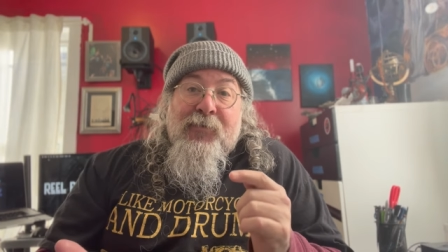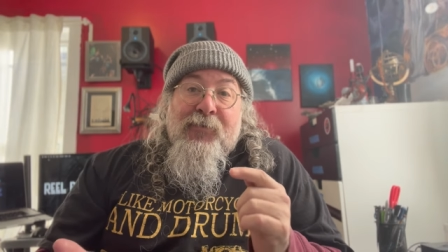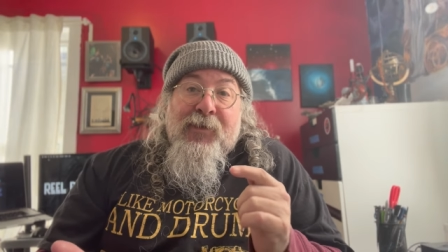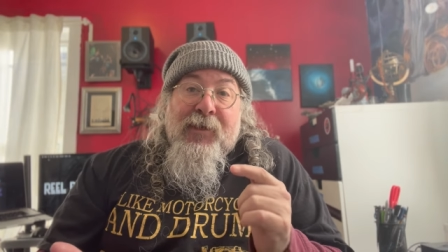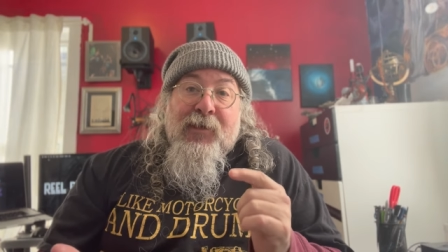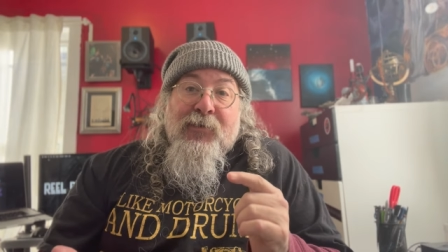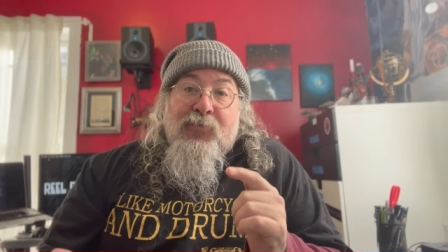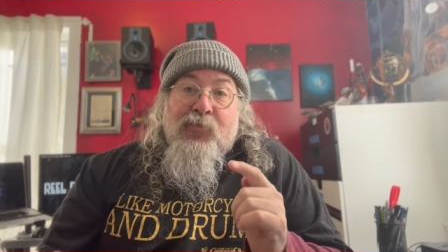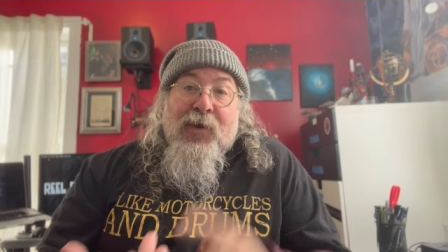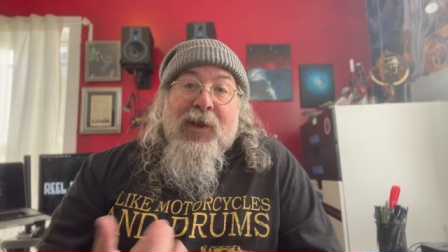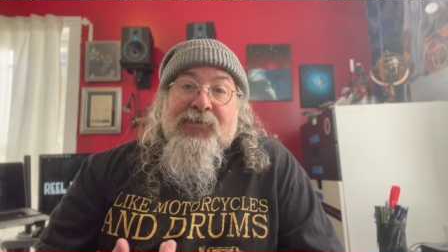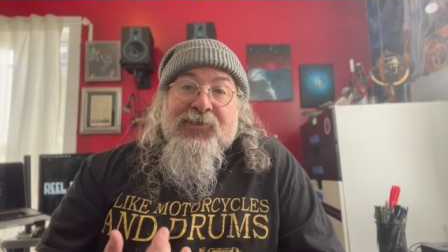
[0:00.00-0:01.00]
the,
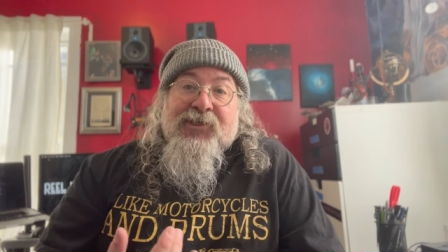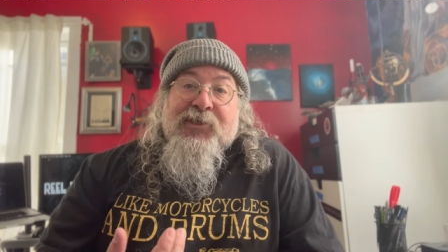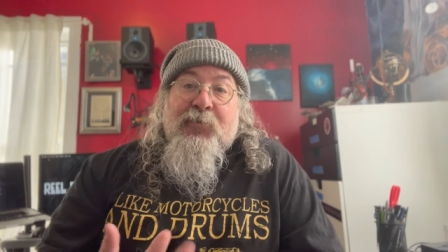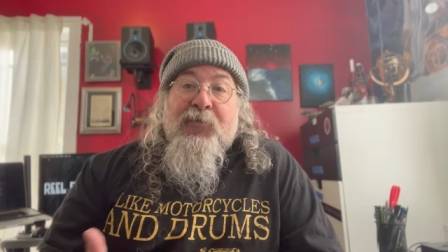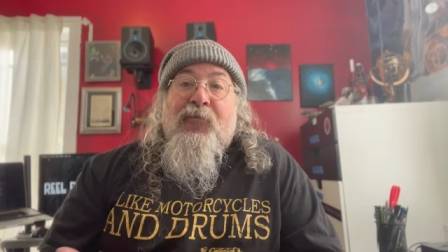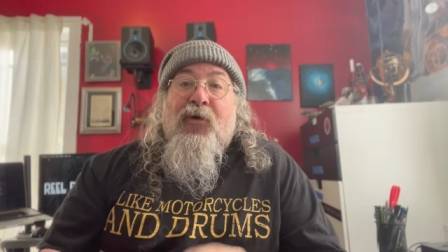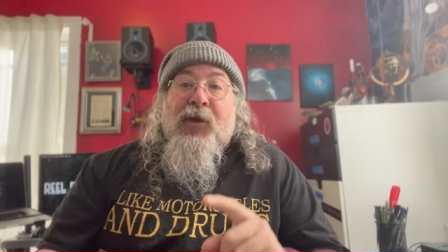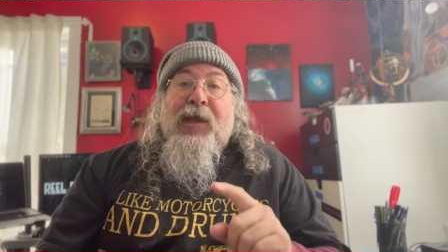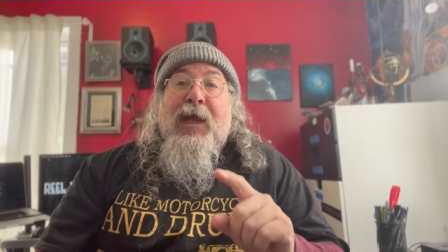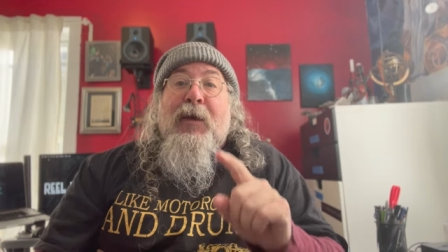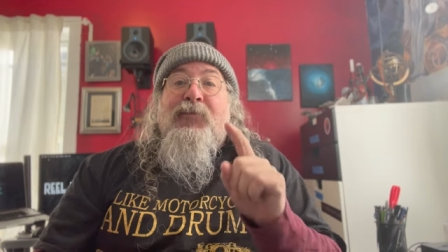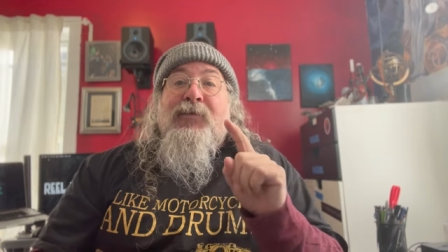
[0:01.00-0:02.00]
rail system with
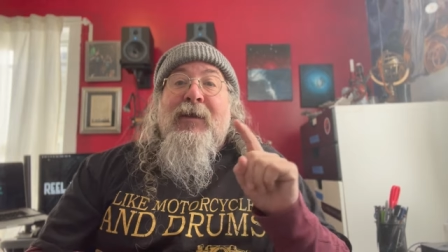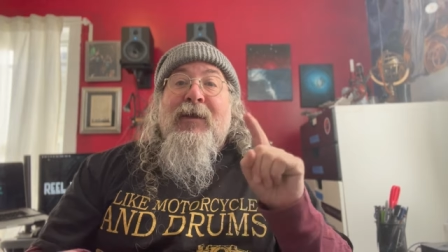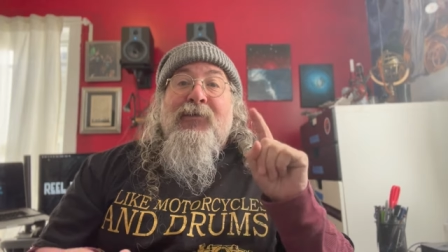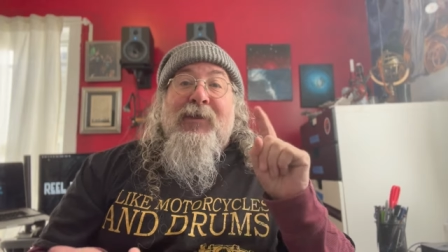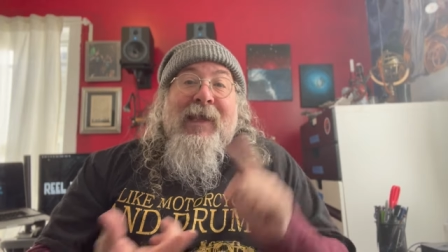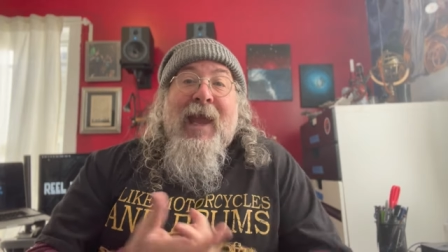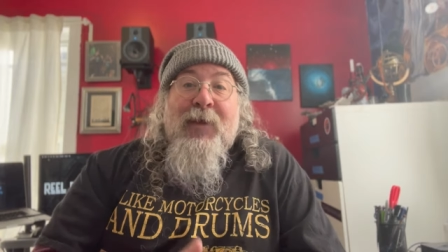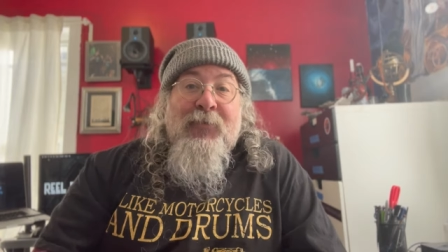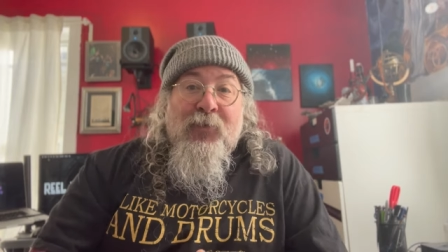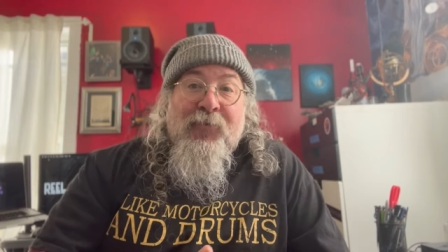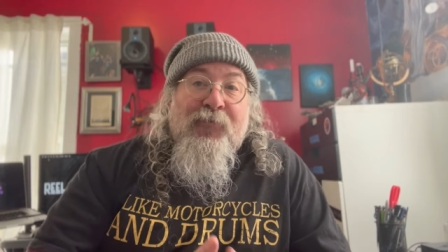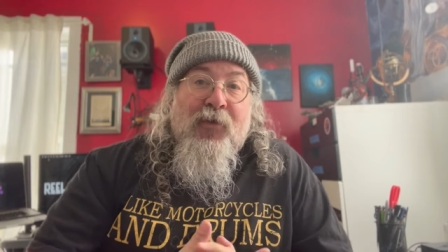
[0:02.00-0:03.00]
Falcams, the
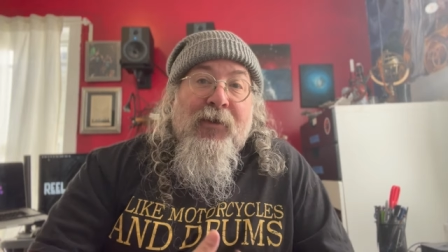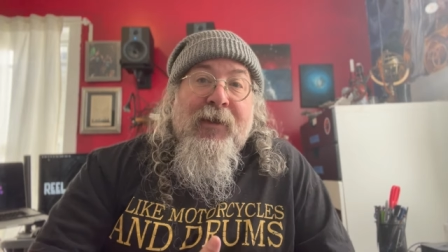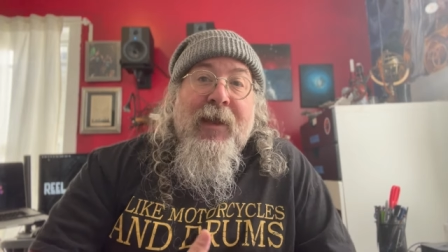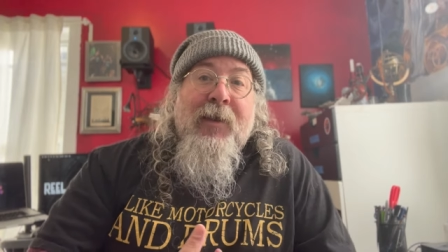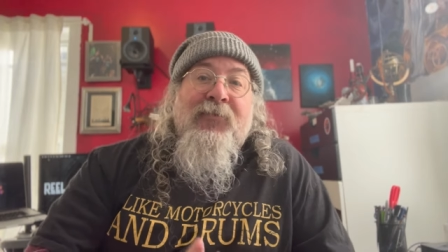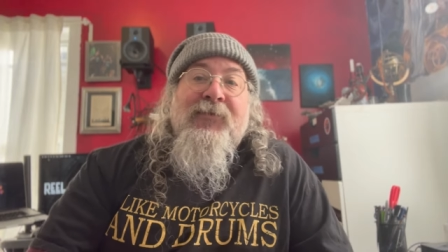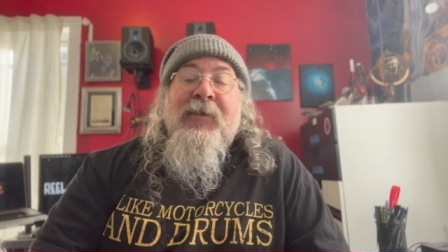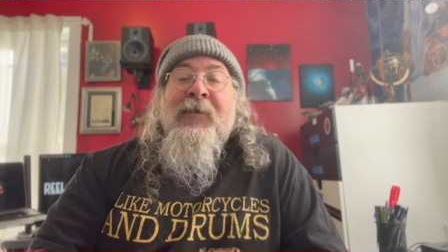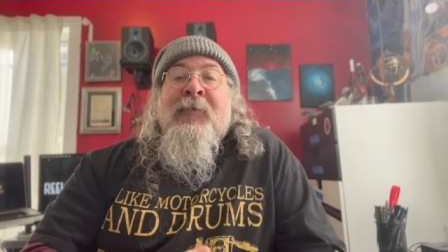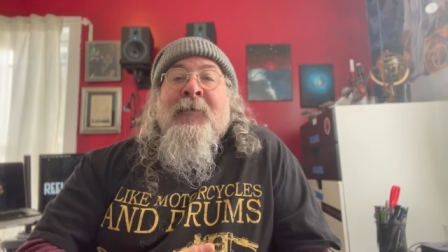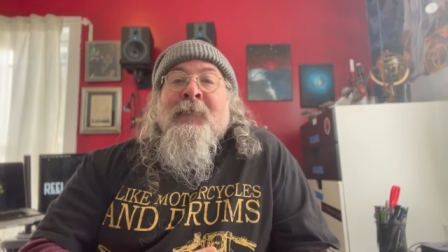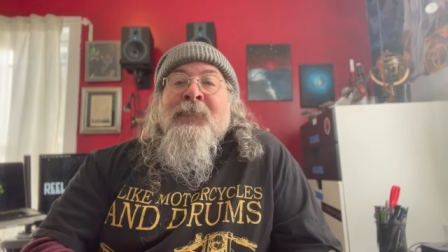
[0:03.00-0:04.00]
camera with Falcams.
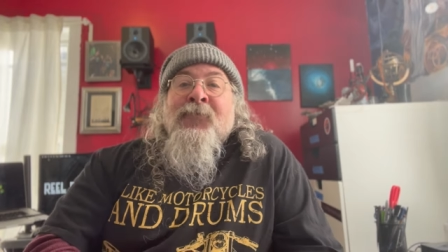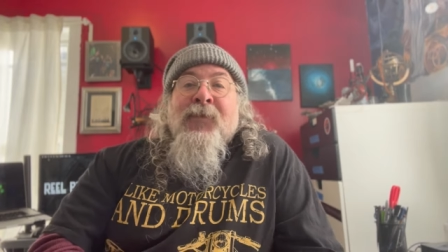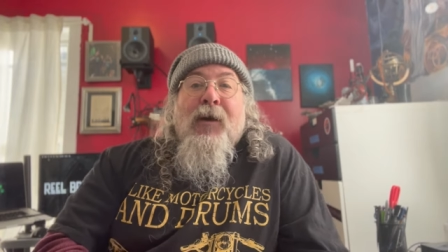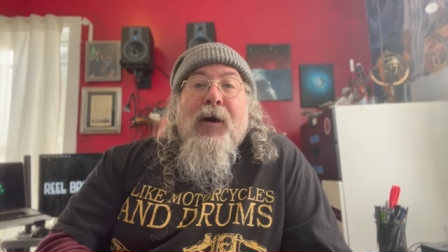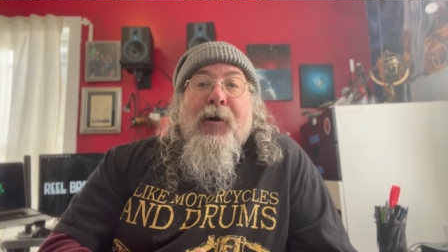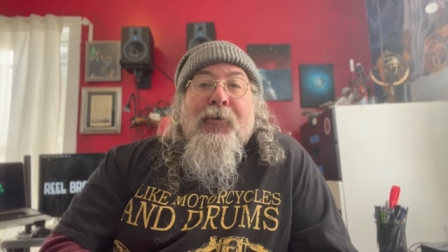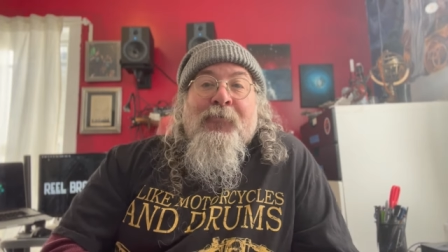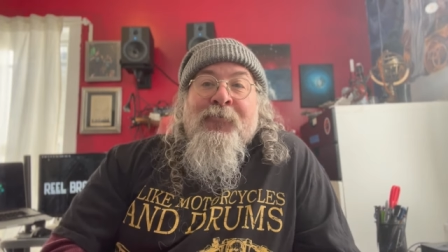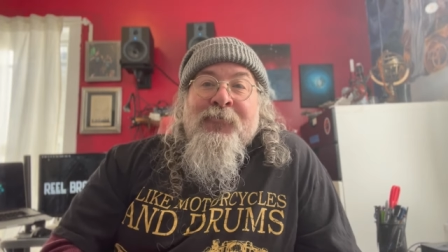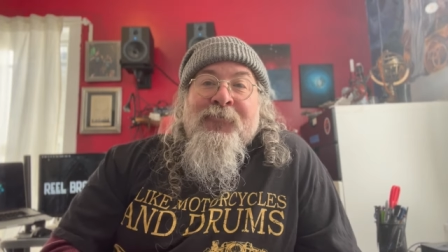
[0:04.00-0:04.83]
Um,